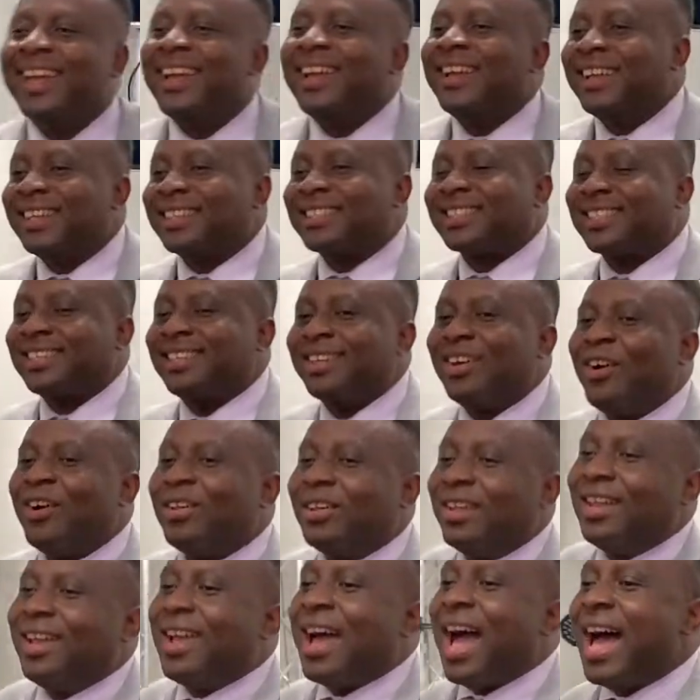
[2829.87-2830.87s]
It's
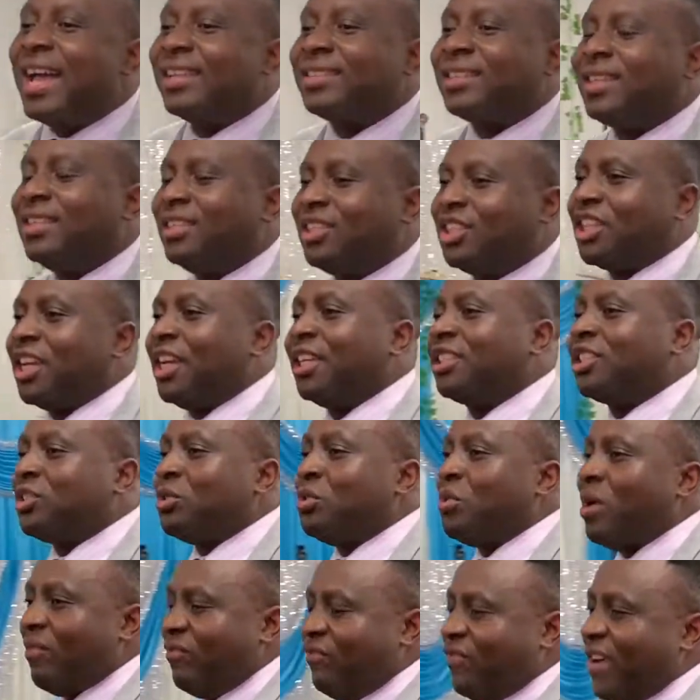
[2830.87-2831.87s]
only us in church
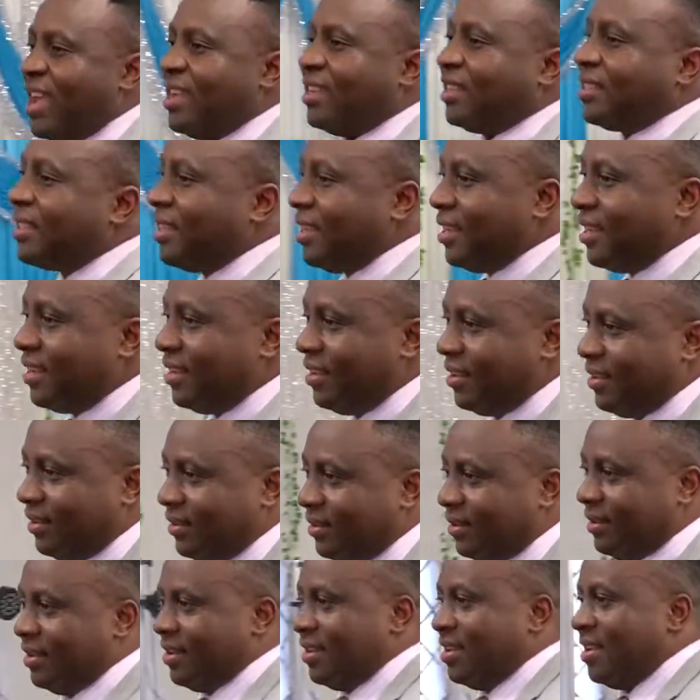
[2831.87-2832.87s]
who are fighting.
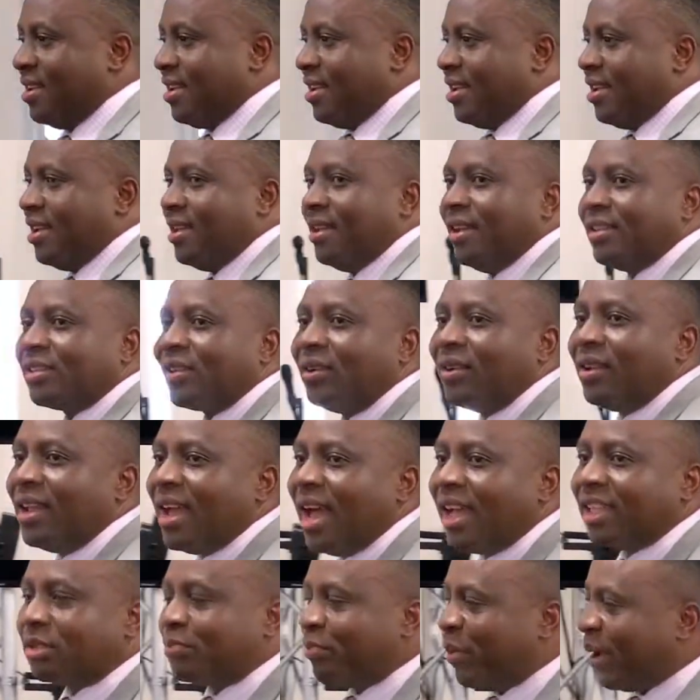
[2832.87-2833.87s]
It's only
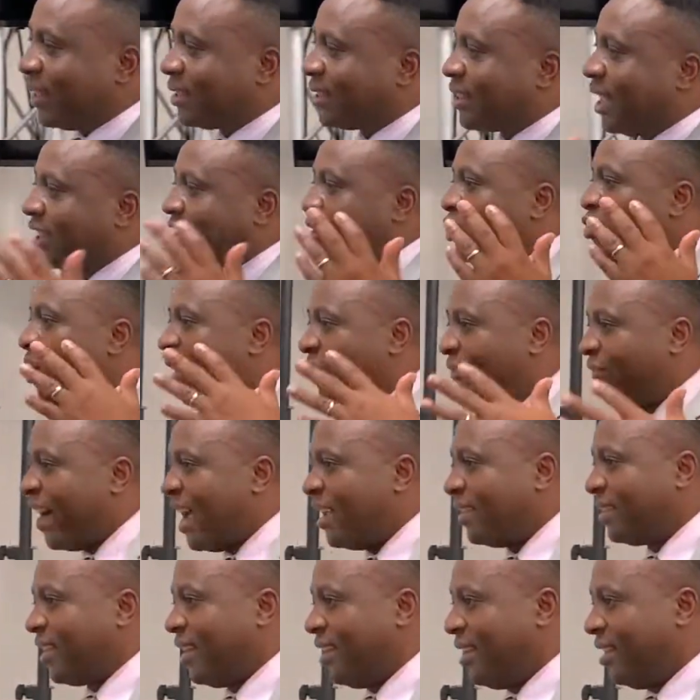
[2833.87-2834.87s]
us pastors who are
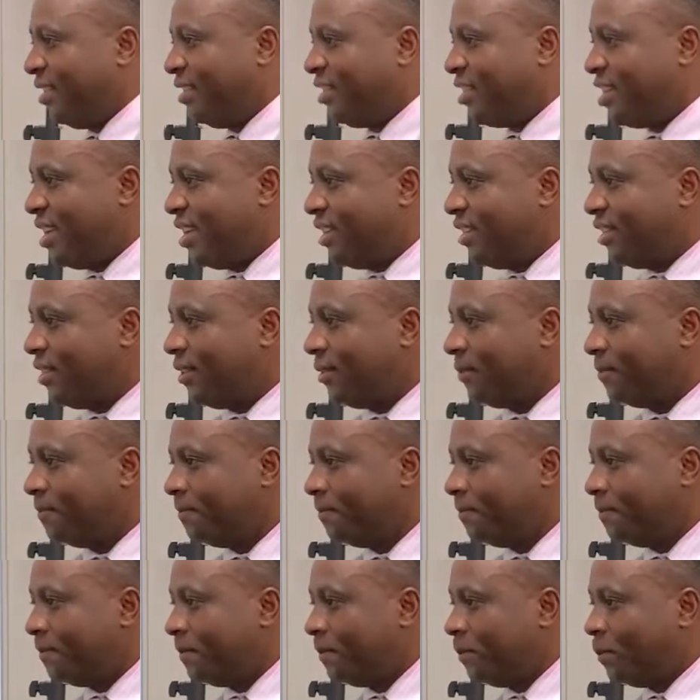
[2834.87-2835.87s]
fighting in church
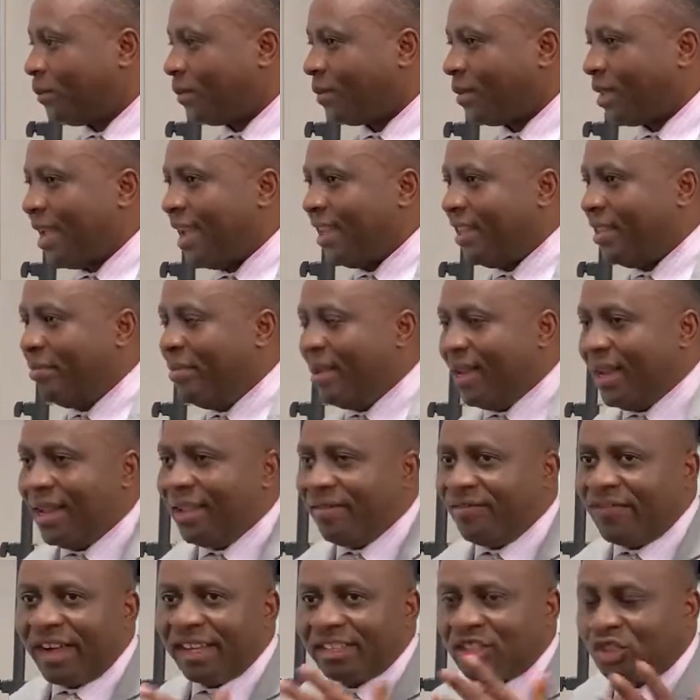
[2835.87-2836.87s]
and
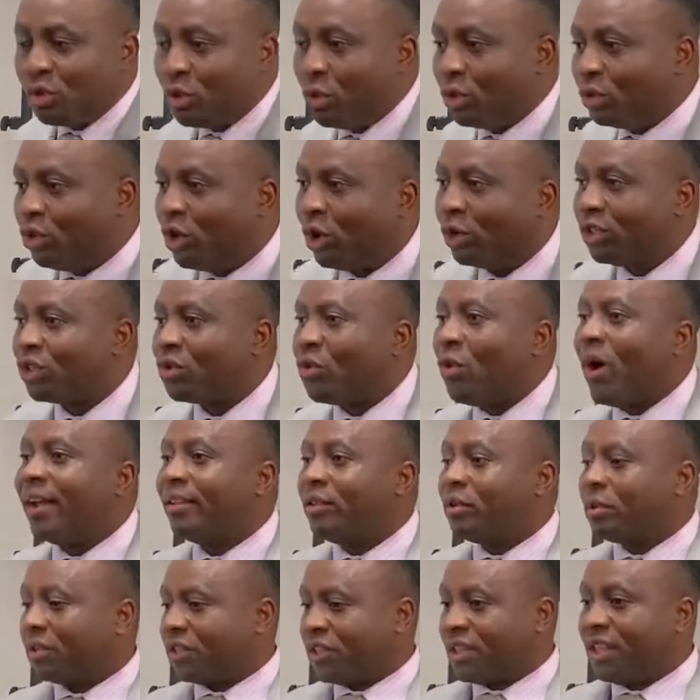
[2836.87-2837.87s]
believers who don't
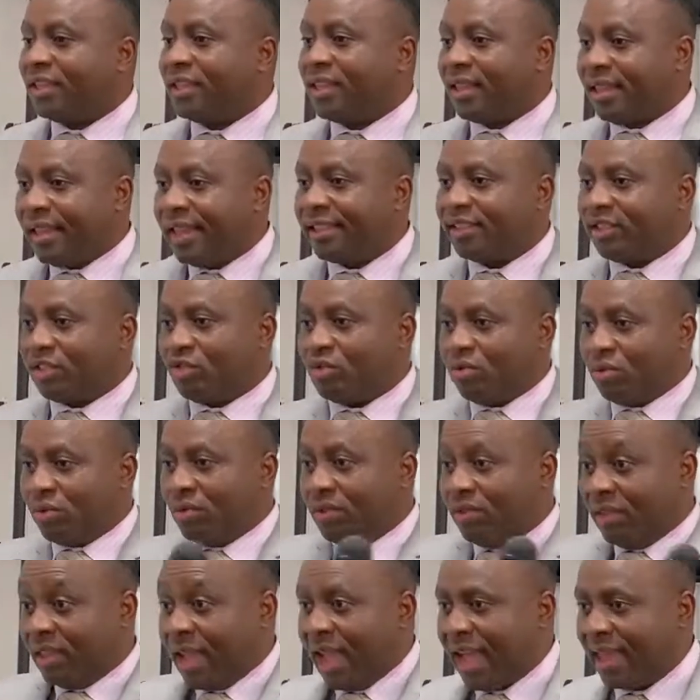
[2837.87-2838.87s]
want to sit next to
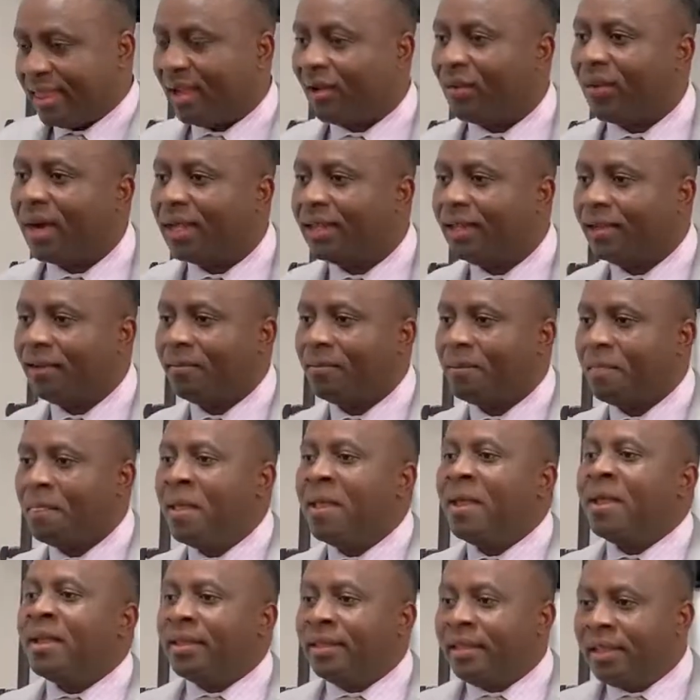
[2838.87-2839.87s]
the other one
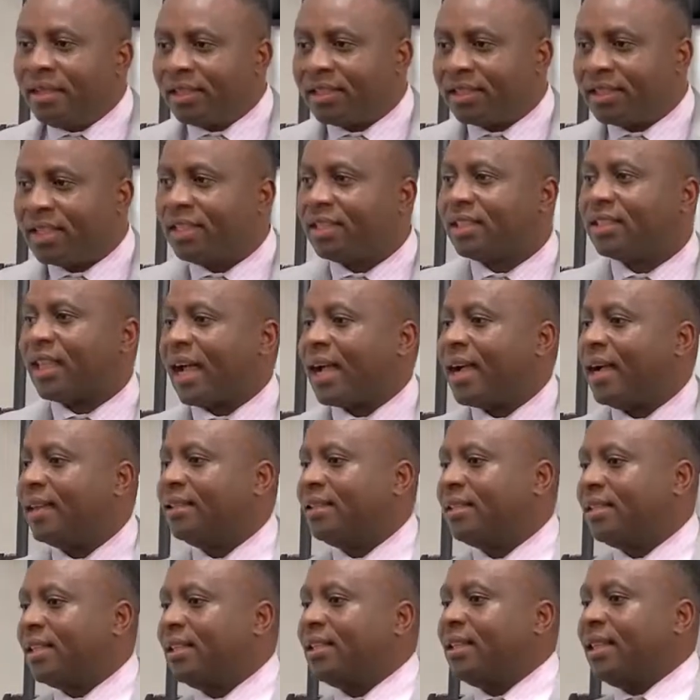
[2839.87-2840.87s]
this sister can't
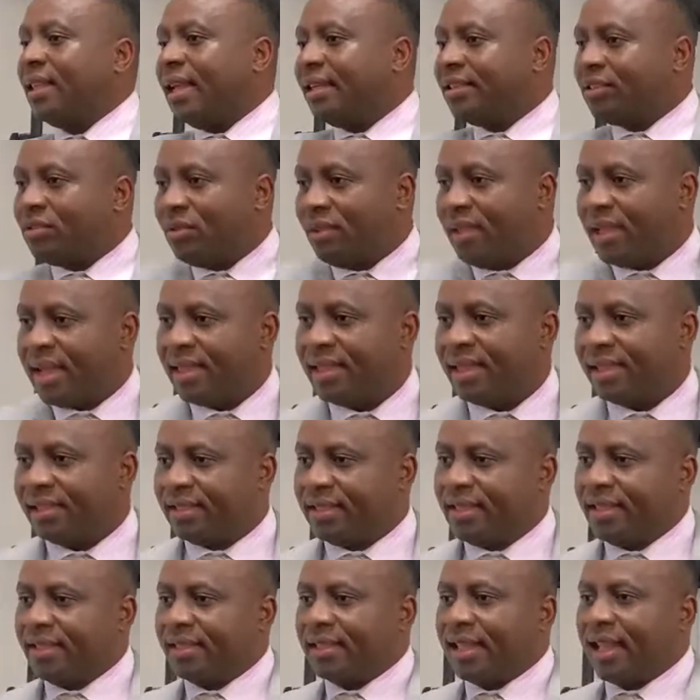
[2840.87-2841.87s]
sit next to the other
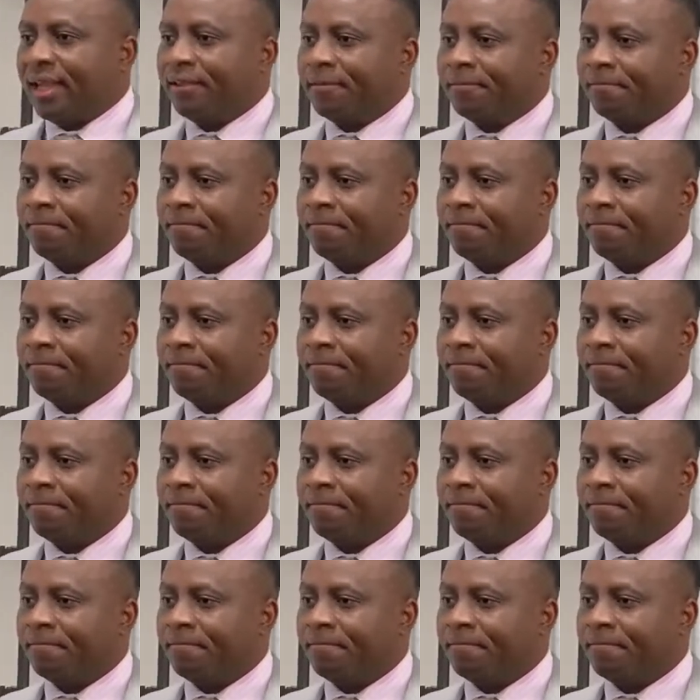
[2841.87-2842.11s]
sister.